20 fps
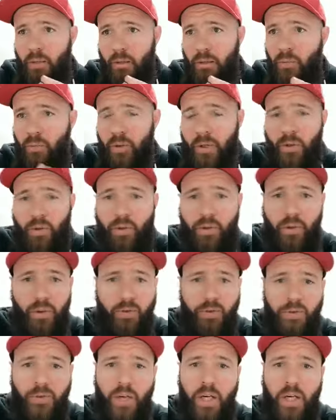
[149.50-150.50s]
went through
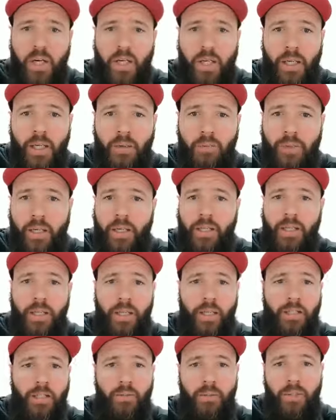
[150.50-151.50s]
Nirvana, Rage
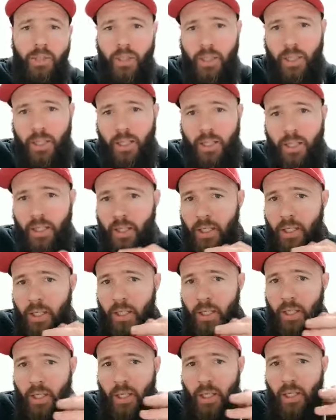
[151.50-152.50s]
Against the
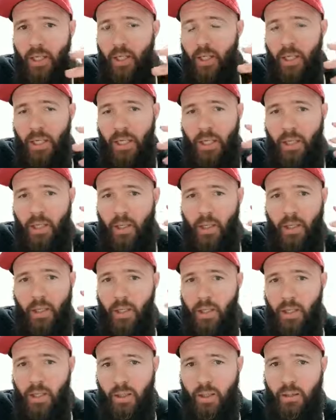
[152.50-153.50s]
Machine. Then
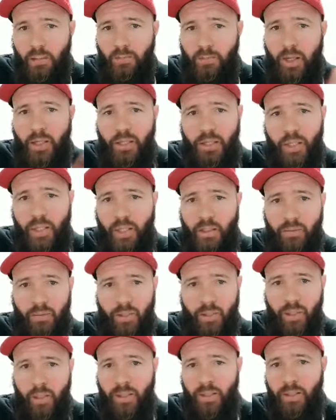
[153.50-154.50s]
Rage Against the
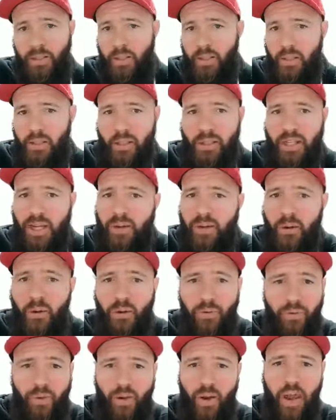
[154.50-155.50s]
Machine just set
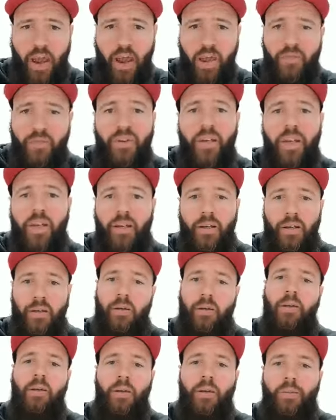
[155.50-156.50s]
off heavy
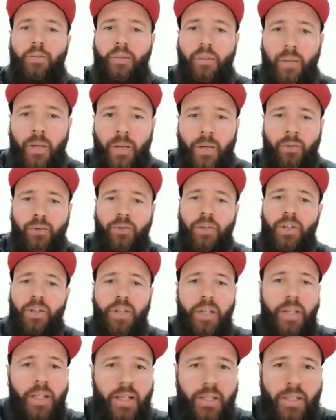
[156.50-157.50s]
for me for
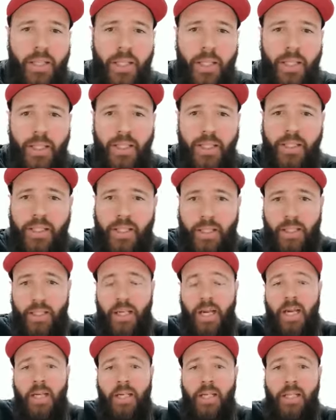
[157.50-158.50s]
years. I didn't listen
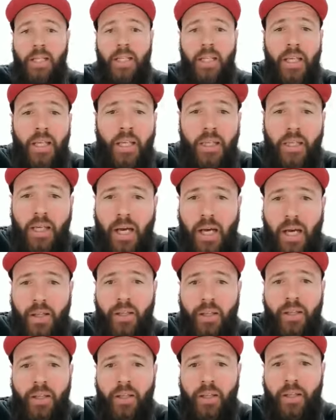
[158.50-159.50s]
to anything
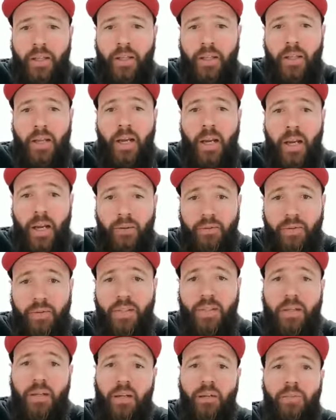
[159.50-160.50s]
other than that heavy
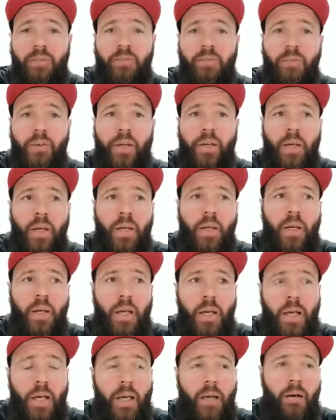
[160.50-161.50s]
stuff.
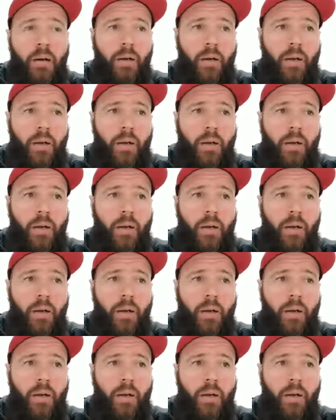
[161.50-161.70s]
And